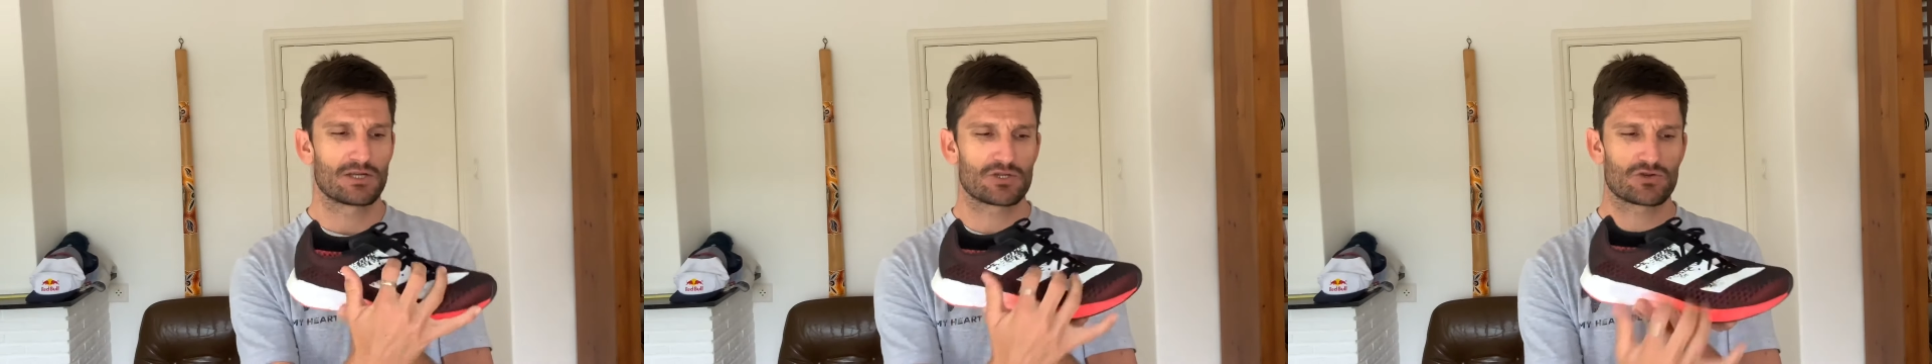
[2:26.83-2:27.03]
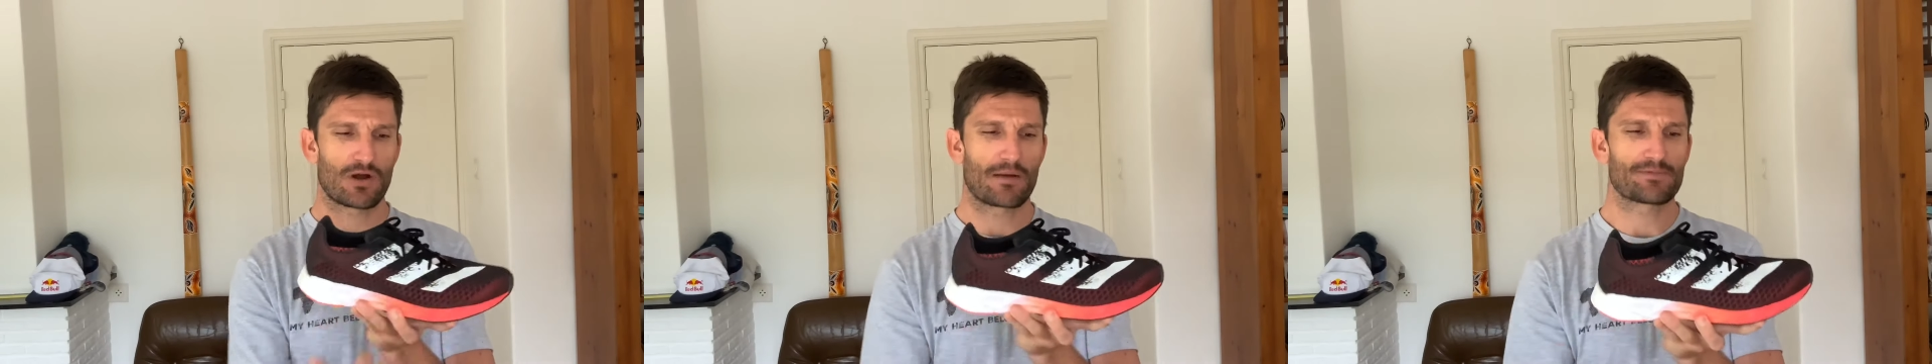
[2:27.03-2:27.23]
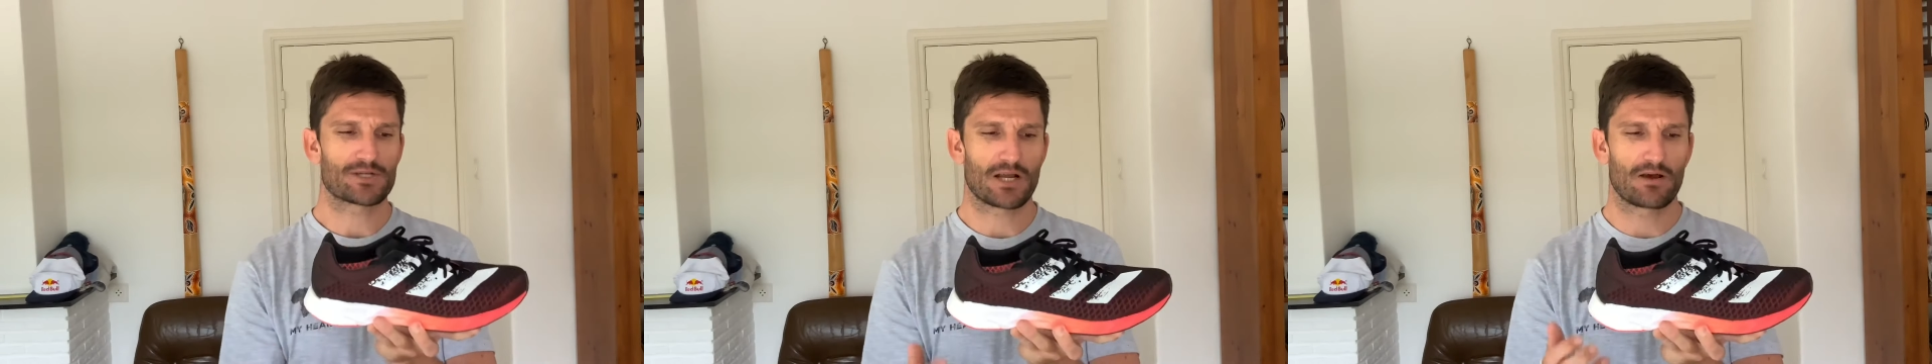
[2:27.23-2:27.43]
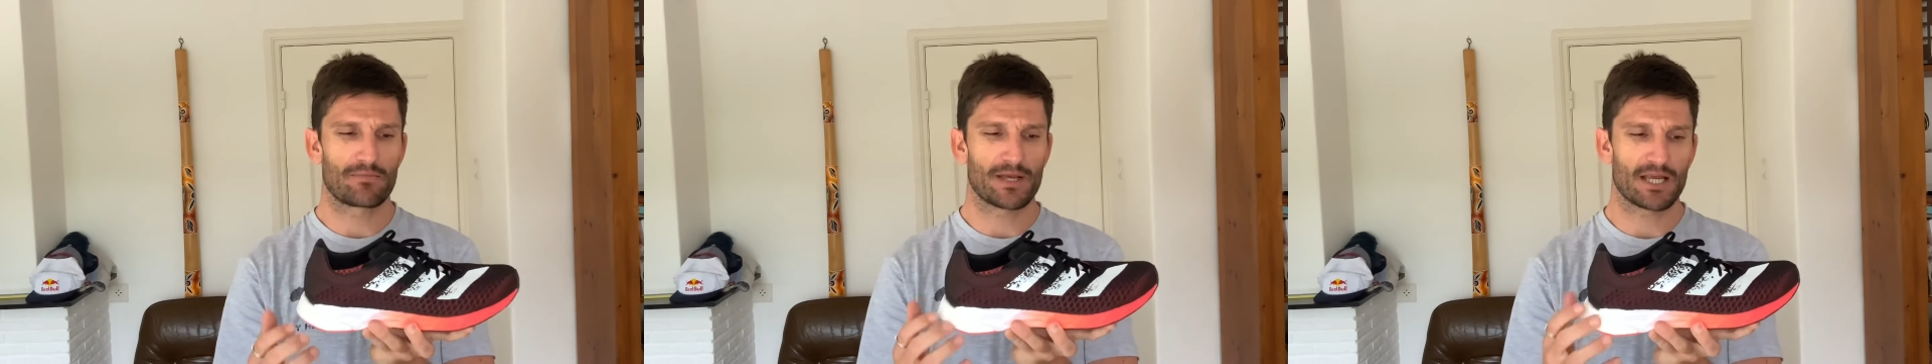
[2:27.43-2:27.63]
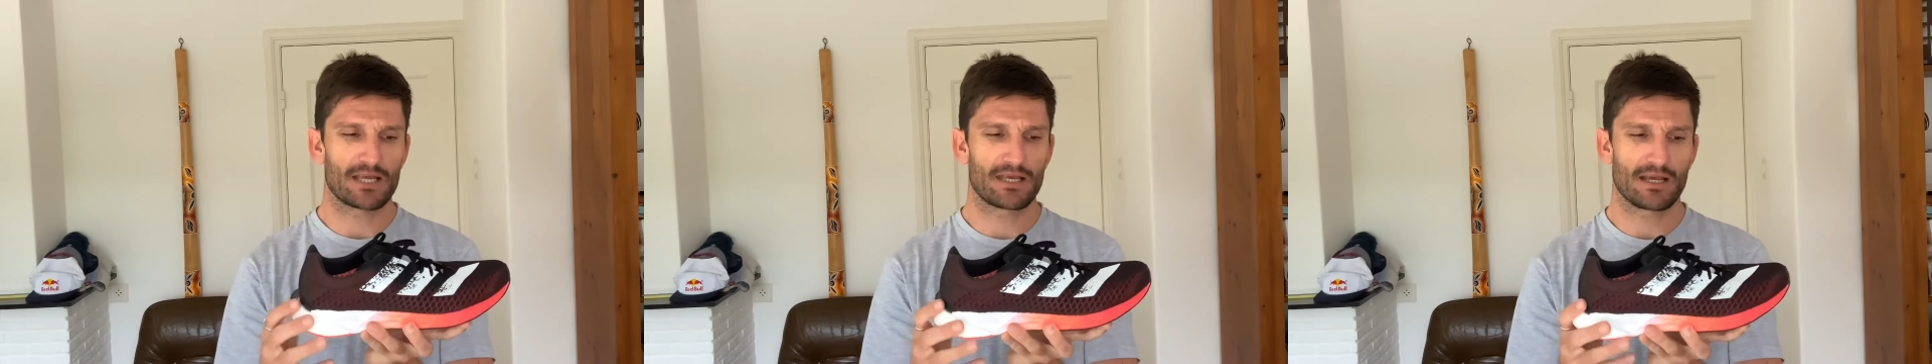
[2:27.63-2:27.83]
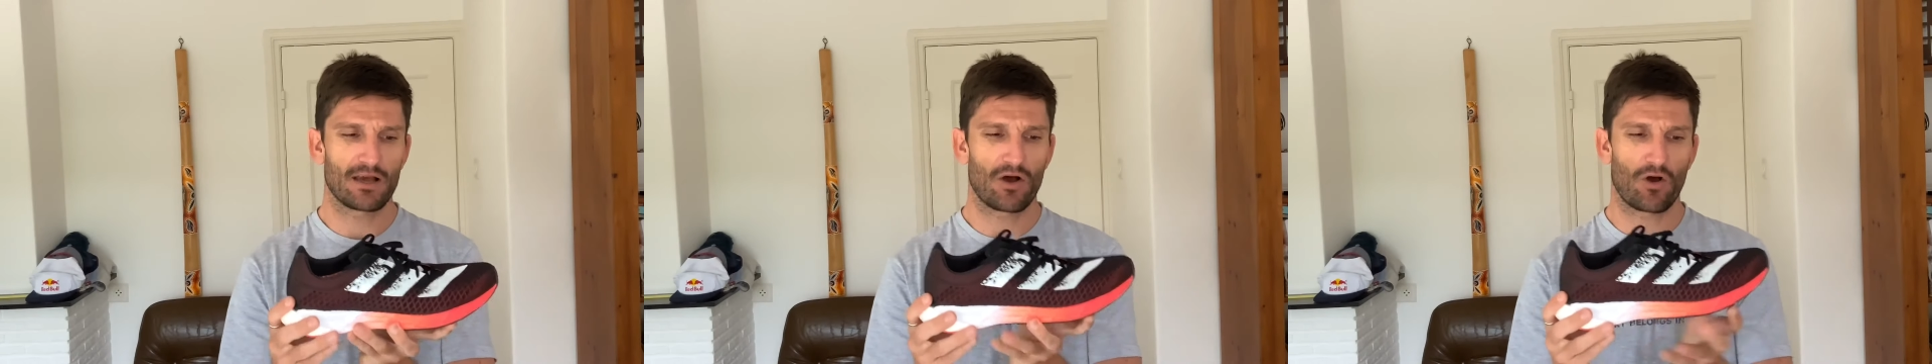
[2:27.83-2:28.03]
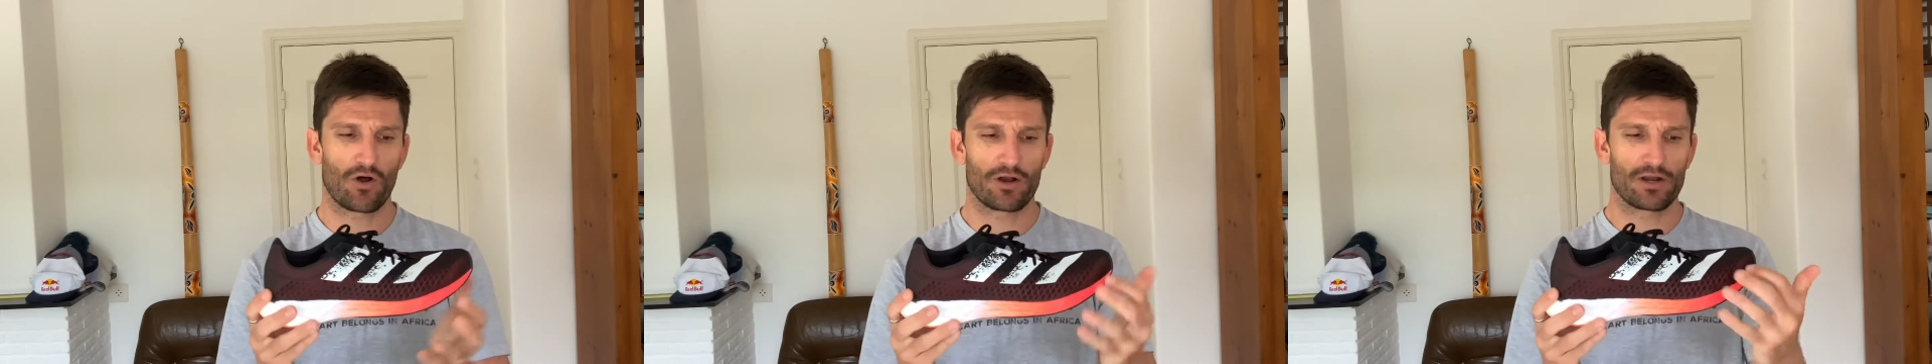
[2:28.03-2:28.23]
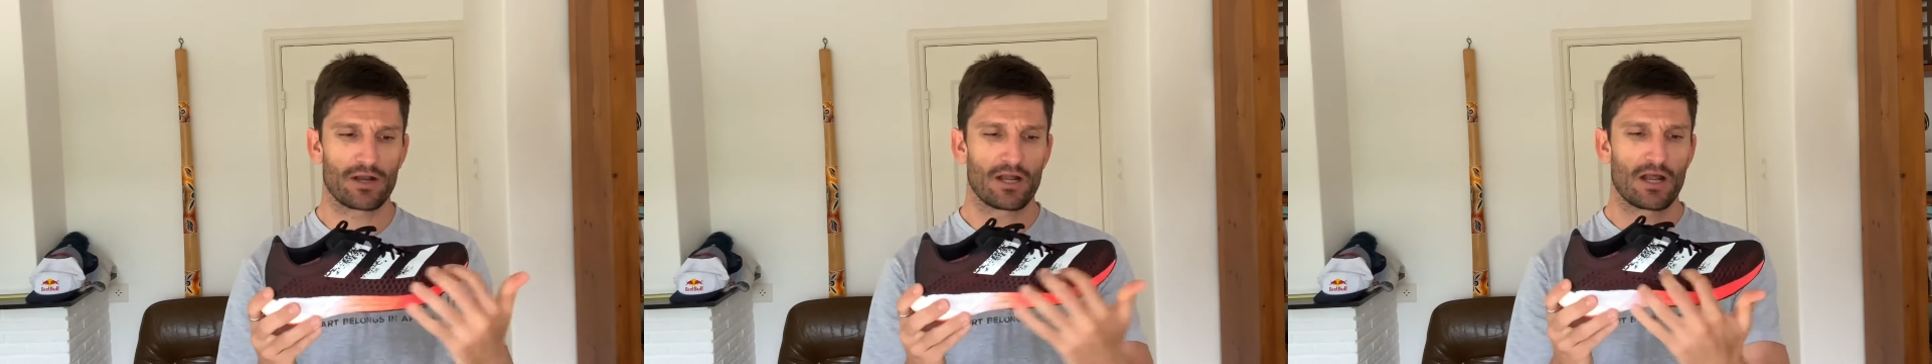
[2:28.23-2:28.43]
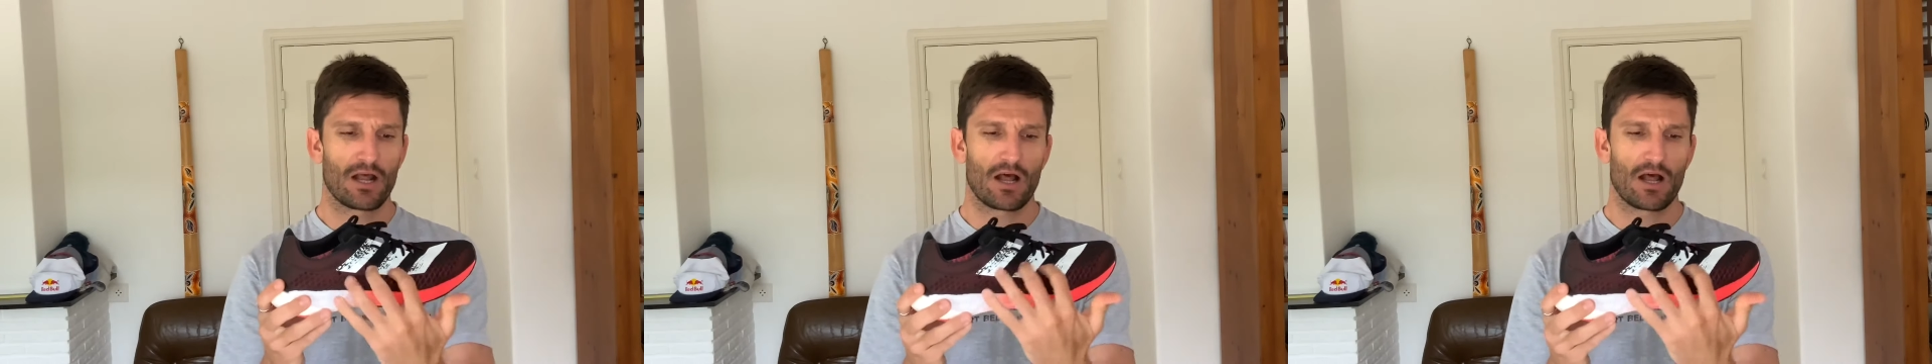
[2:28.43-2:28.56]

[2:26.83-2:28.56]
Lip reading: stripes coming here on